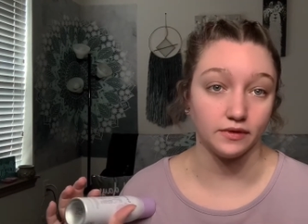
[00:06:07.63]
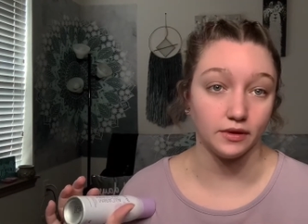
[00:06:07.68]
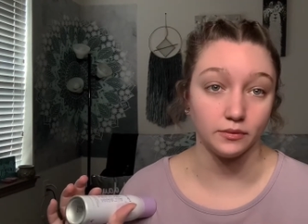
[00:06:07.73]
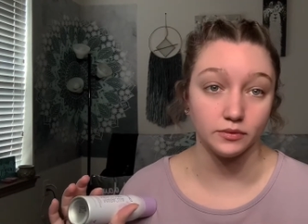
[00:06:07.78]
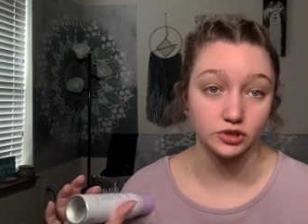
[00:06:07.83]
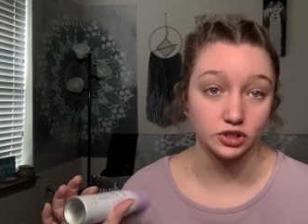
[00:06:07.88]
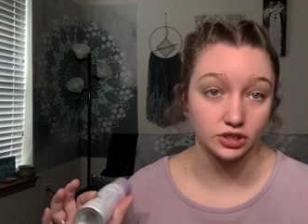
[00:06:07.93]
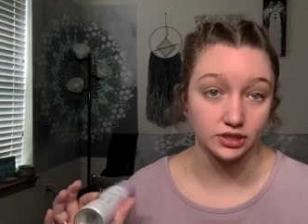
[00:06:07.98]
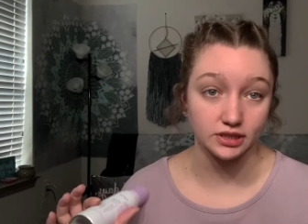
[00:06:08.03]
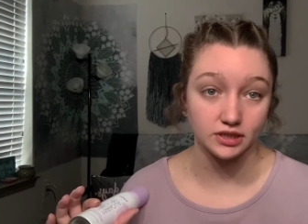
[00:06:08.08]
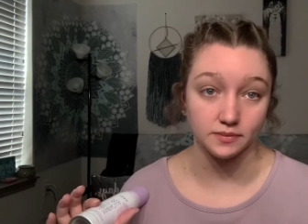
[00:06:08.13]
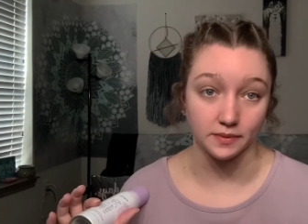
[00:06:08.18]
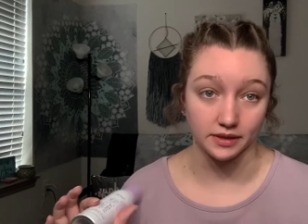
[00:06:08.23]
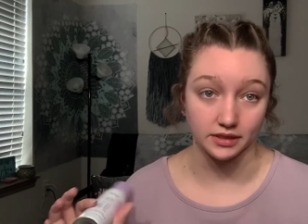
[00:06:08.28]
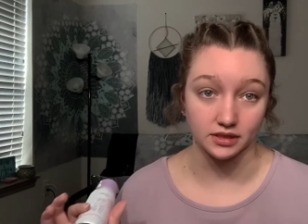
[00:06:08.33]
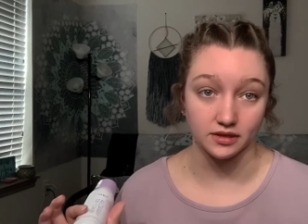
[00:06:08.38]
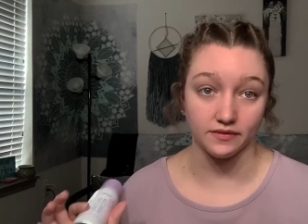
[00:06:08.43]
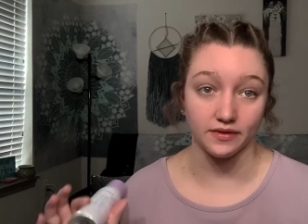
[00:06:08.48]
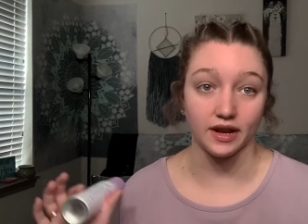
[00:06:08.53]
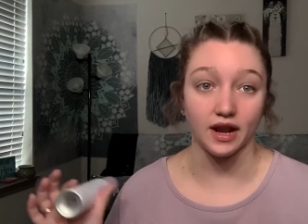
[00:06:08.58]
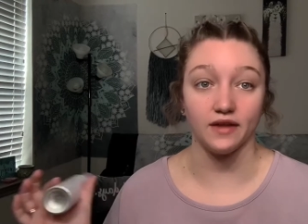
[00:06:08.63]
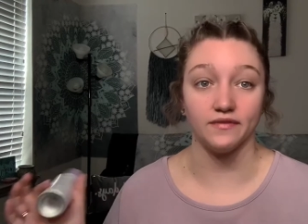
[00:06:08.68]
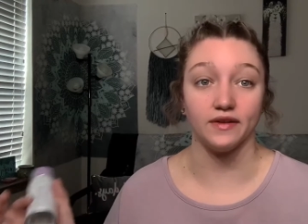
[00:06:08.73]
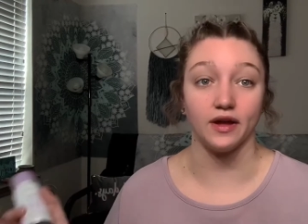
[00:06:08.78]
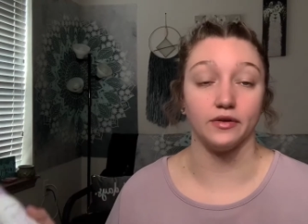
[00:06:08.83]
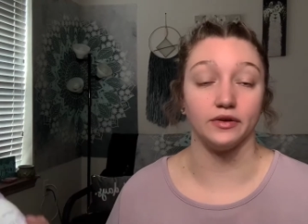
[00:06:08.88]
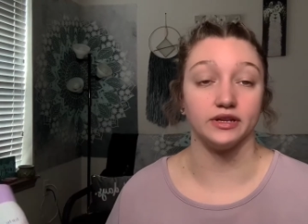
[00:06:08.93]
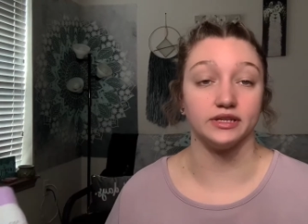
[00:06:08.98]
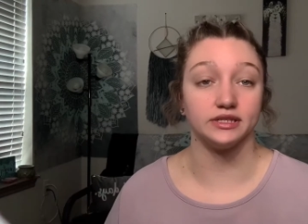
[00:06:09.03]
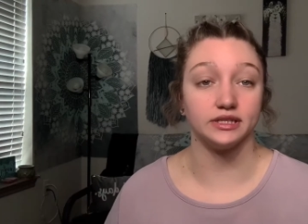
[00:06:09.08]
It was just expensive, and I
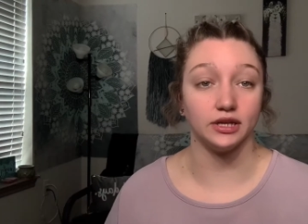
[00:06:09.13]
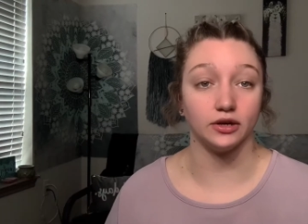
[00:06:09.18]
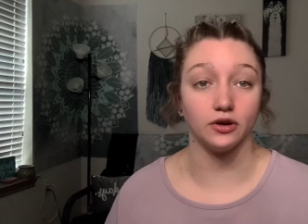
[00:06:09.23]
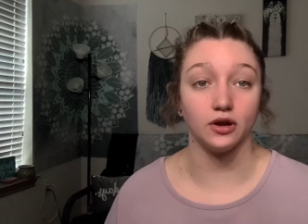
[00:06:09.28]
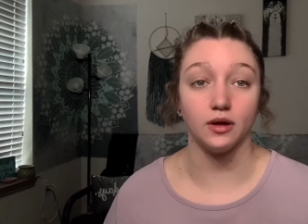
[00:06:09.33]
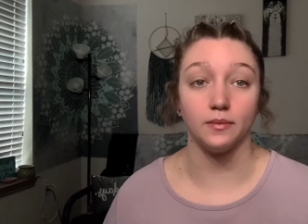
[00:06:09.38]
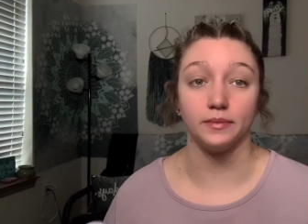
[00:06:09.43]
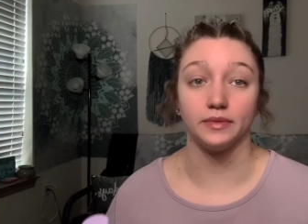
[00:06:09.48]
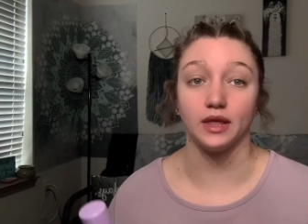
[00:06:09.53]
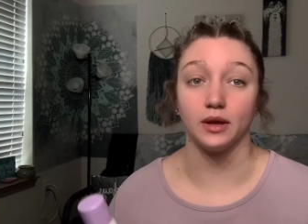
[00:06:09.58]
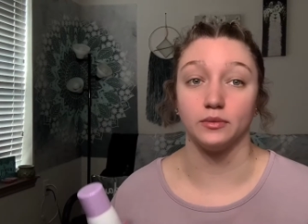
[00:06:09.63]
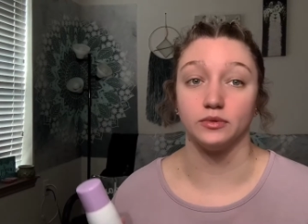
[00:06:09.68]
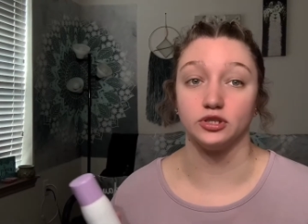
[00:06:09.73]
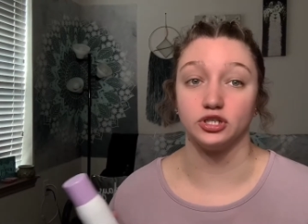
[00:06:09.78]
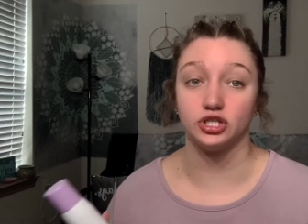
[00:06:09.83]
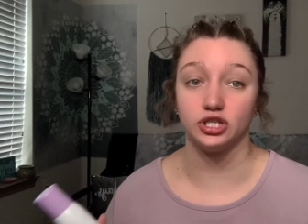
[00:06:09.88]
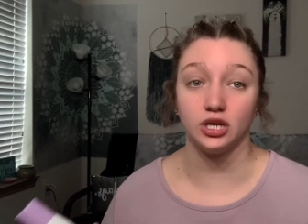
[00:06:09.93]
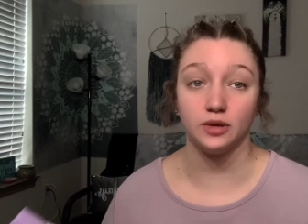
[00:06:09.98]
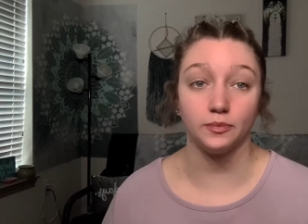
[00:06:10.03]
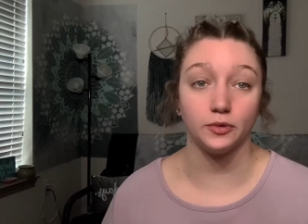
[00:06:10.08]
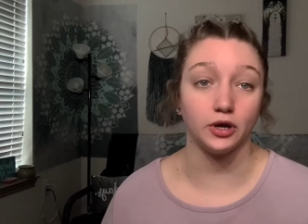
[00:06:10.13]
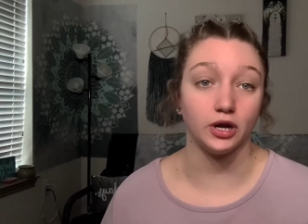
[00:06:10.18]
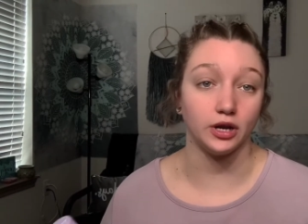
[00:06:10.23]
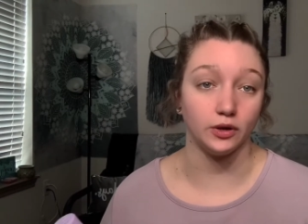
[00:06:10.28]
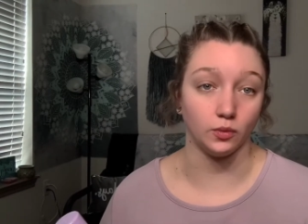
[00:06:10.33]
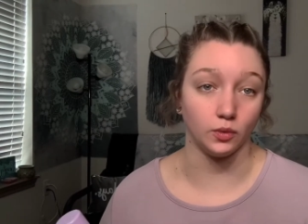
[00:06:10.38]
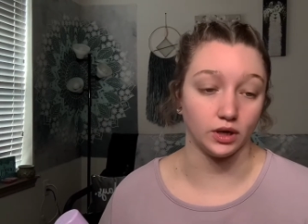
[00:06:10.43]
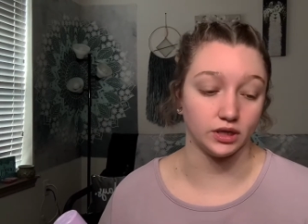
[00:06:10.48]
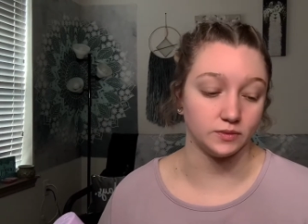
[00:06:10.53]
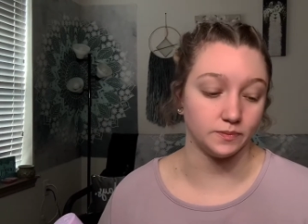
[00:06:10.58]
found a serum that was cheaper
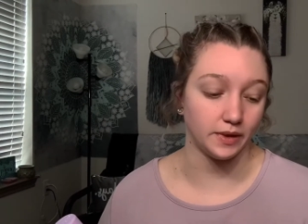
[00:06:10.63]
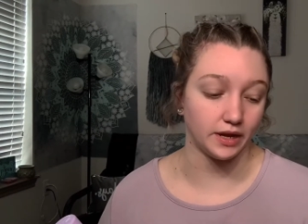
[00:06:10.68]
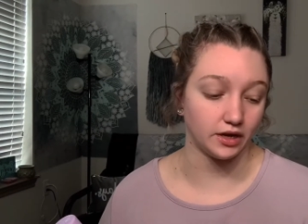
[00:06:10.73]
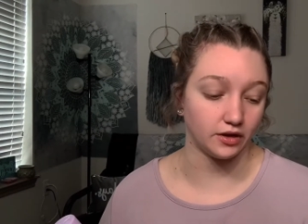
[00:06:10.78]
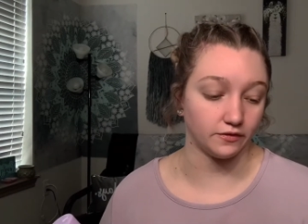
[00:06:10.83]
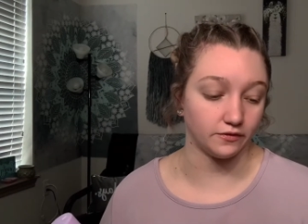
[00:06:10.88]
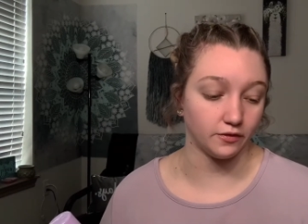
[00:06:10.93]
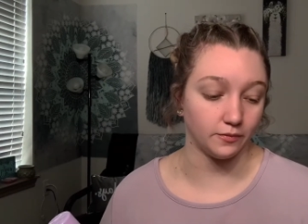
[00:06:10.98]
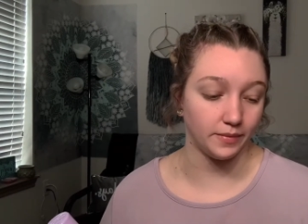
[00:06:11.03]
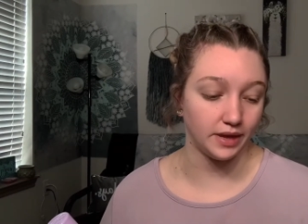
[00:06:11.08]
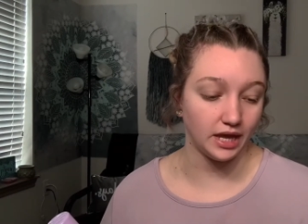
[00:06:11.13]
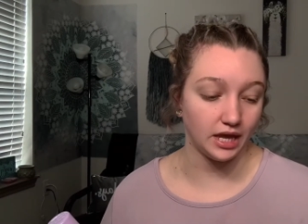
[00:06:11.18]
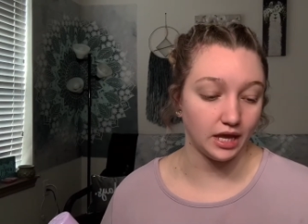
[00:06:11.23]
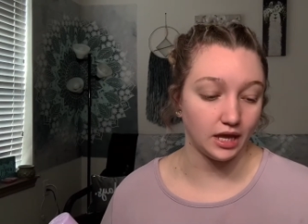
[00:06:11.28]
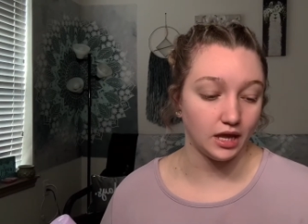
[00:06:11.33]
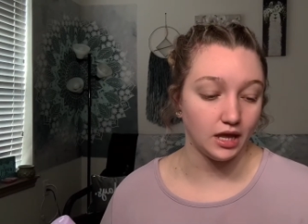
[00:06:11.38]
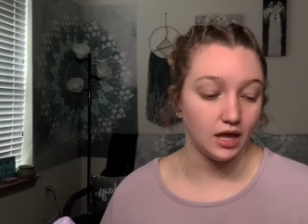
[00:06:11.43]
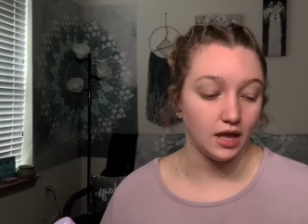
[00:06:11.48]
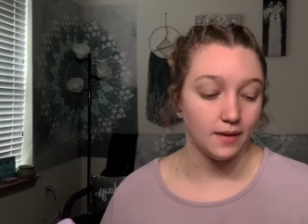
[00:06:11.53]
and worked better for me.